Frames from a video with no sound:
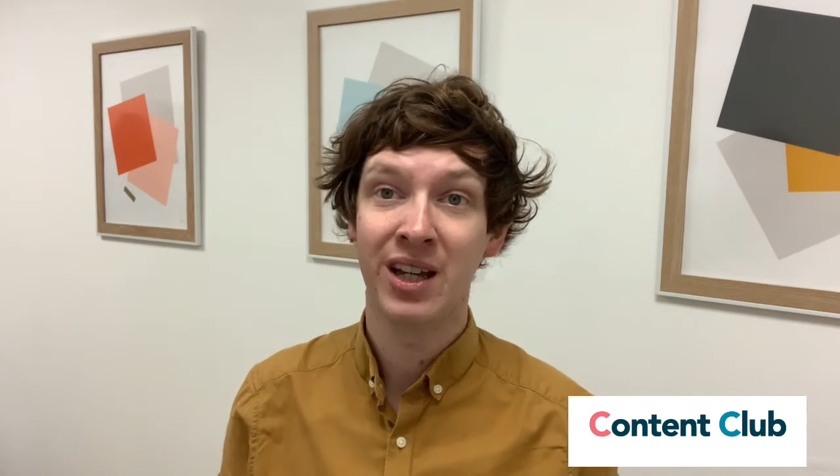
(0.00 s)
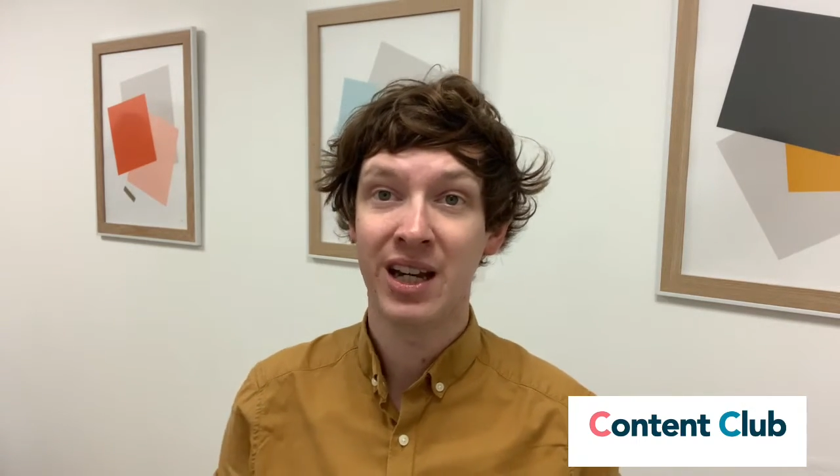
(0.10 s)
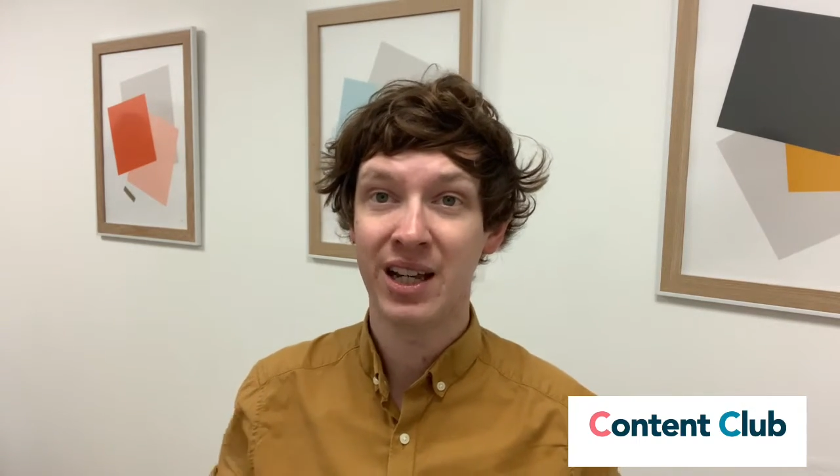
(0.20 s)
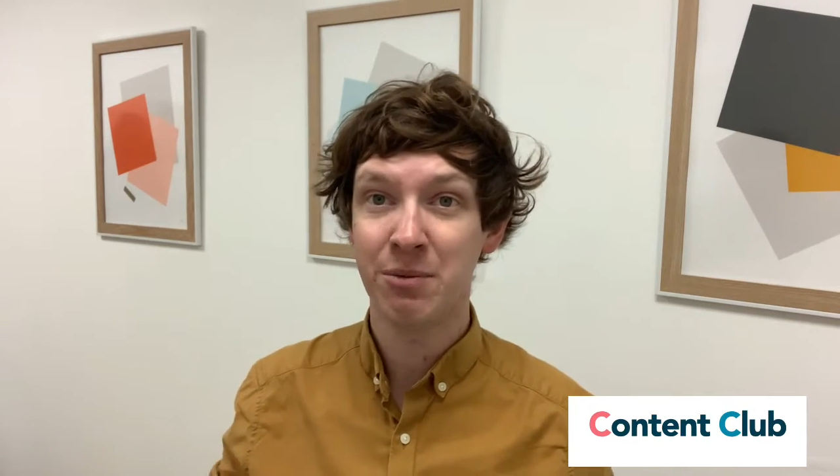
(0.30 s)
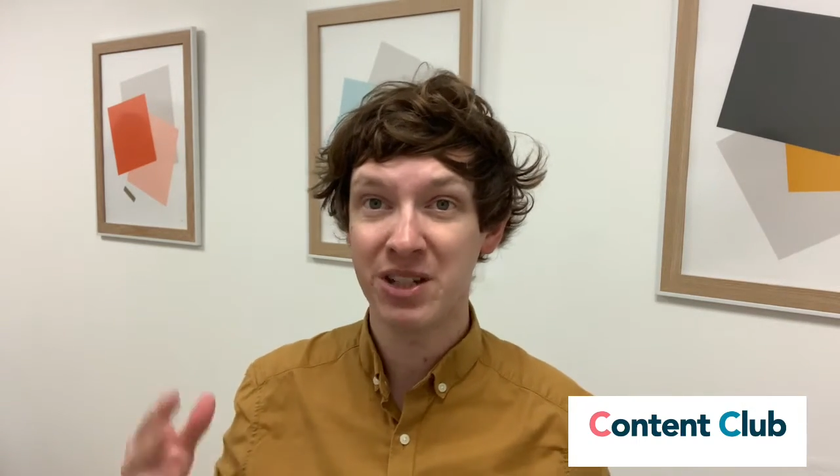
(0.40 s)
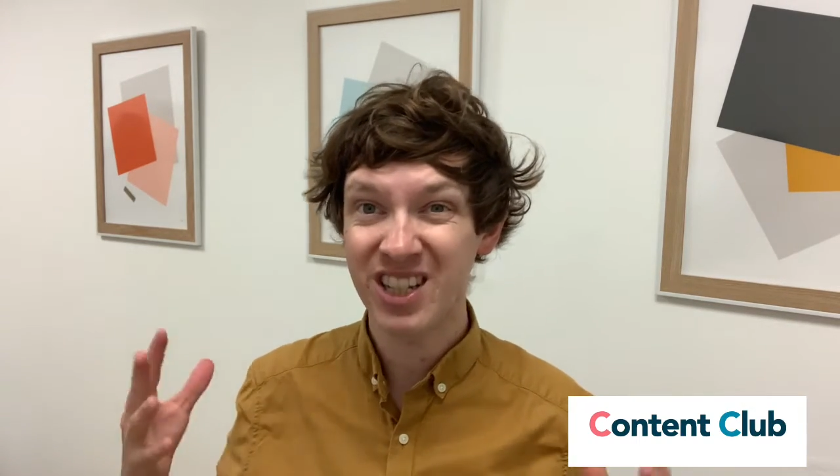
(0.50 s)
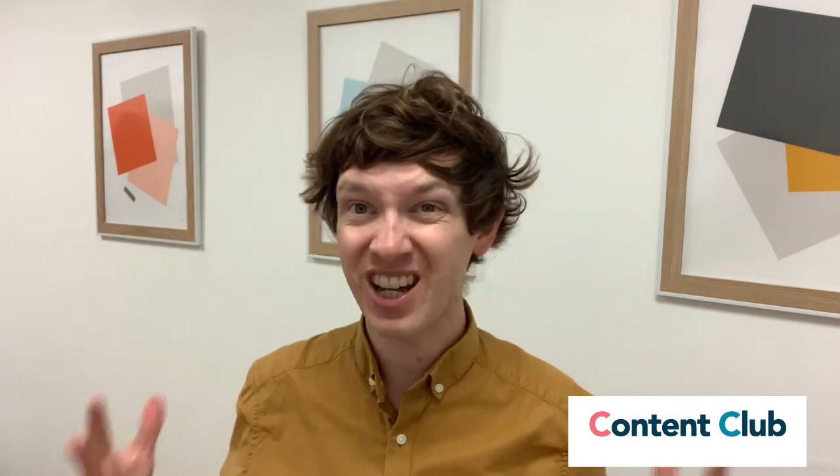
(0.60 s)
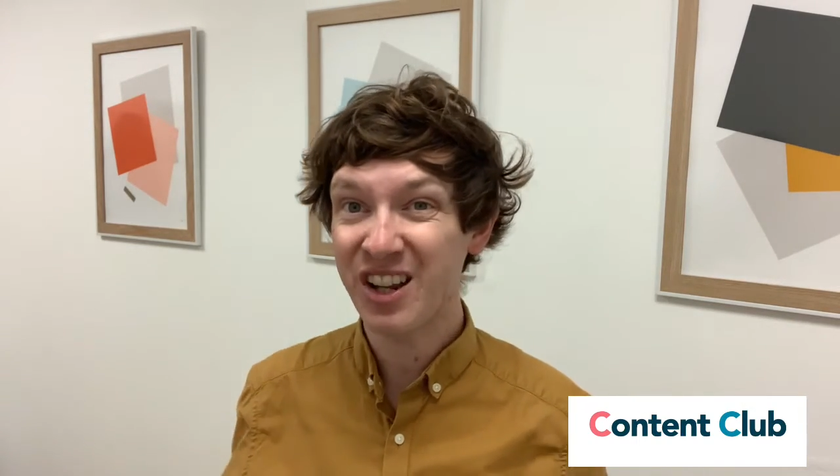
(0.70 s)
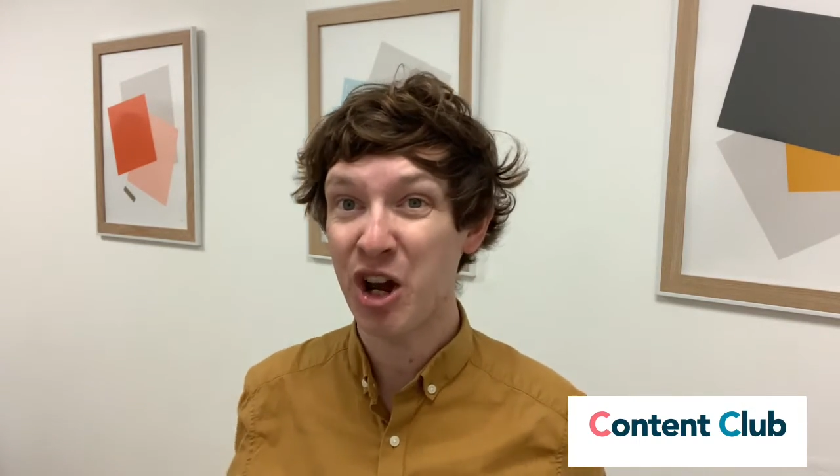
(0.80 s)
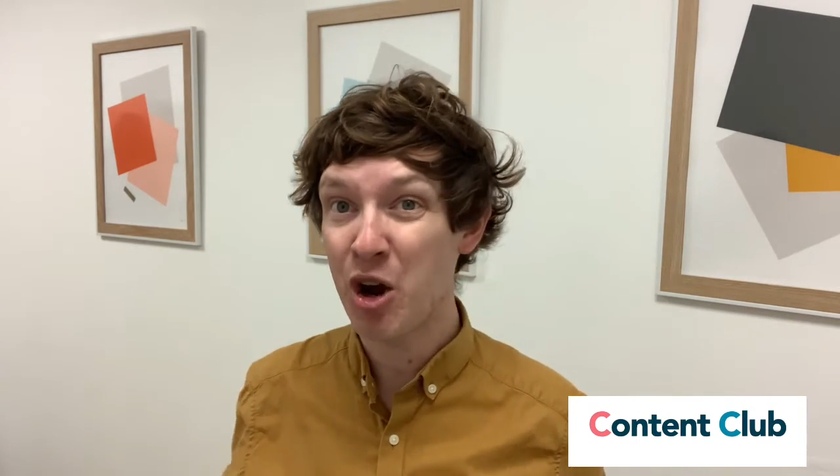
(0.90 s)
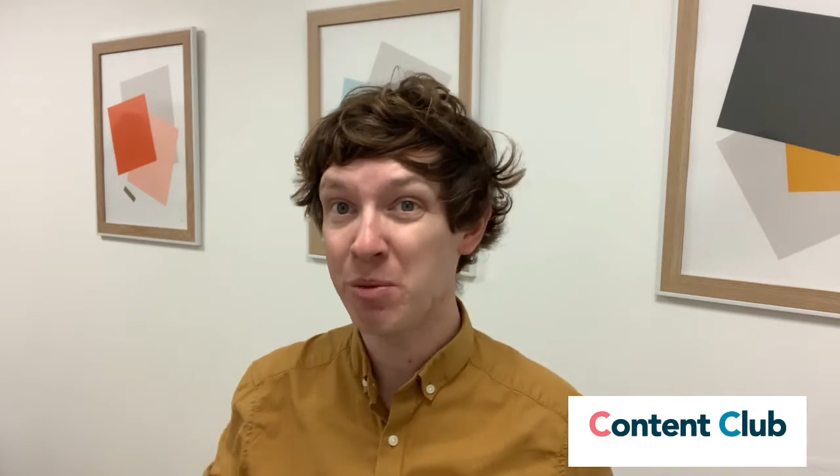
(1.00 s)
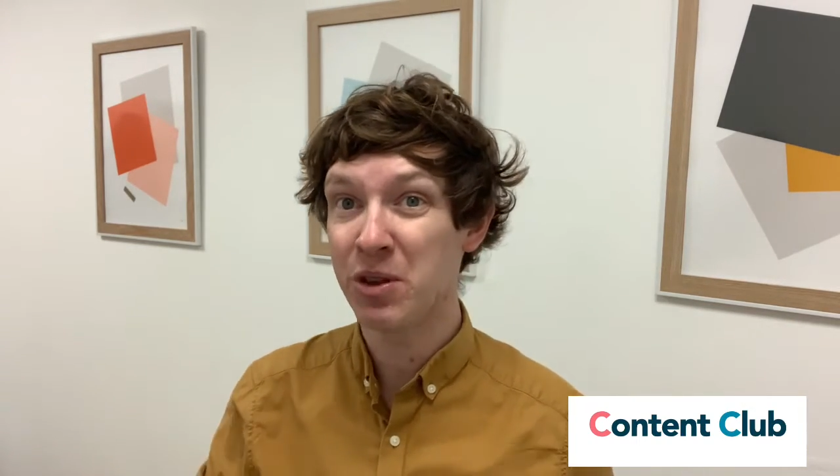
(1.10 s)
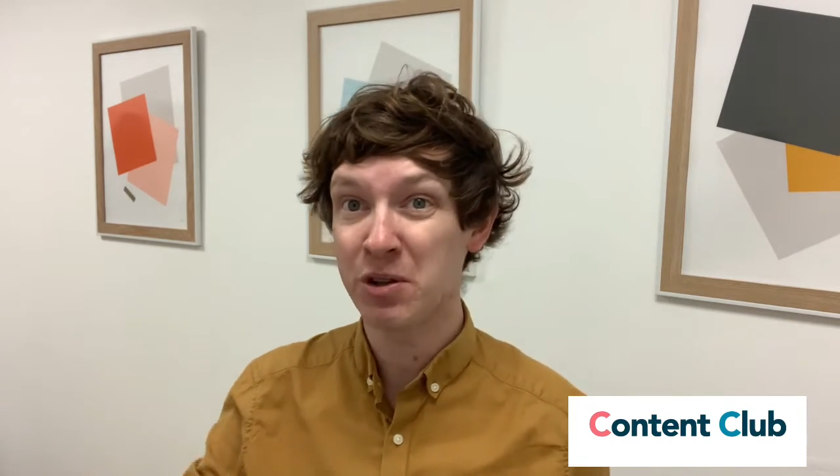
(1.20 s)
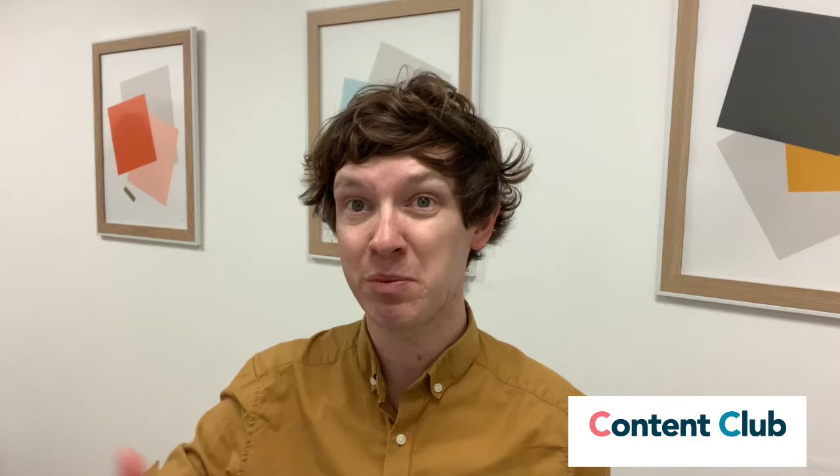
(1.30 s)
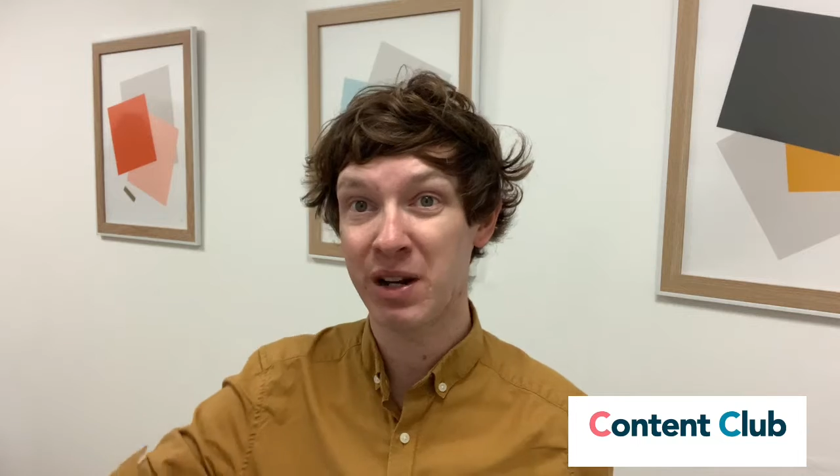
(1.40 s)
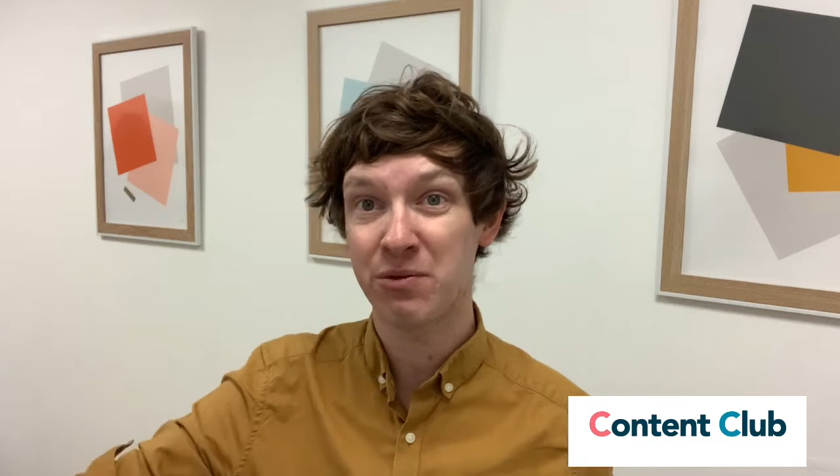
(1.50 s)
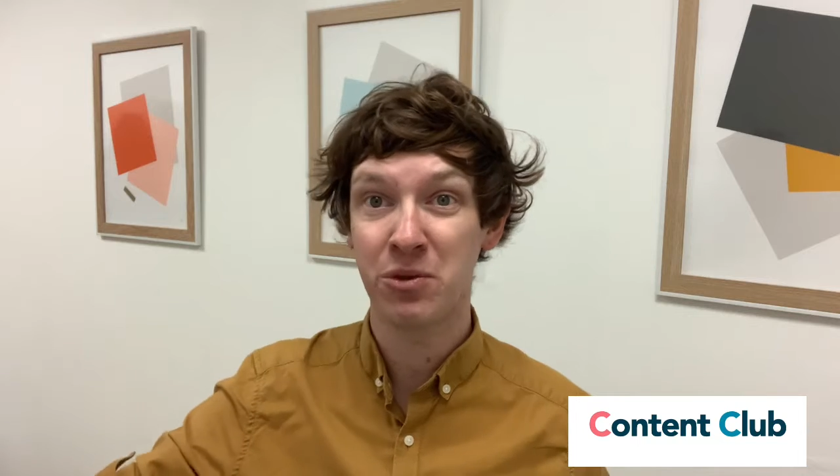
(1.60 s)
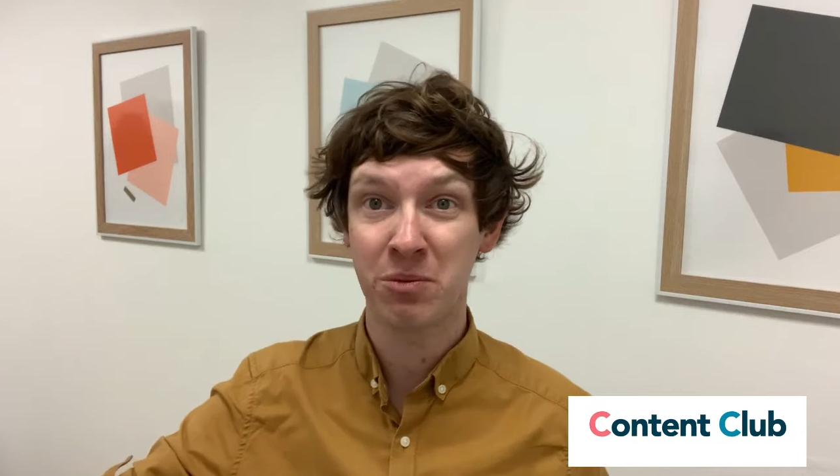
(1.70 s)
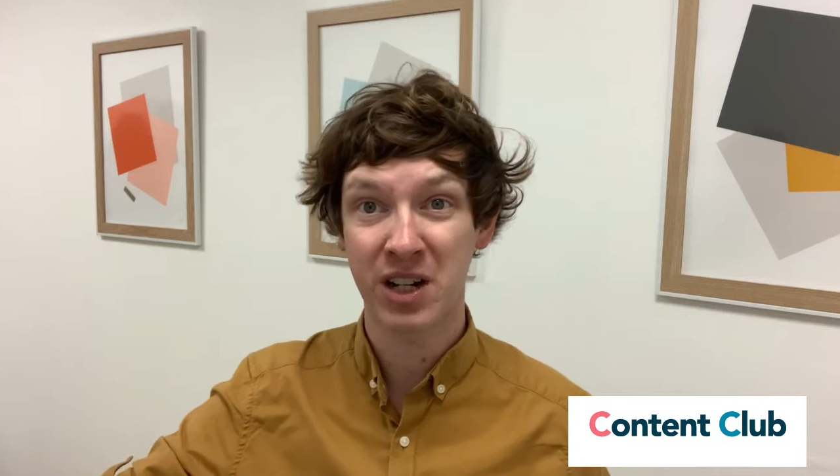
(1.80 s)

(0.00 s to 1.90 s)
and then we just kind of hope that those platforms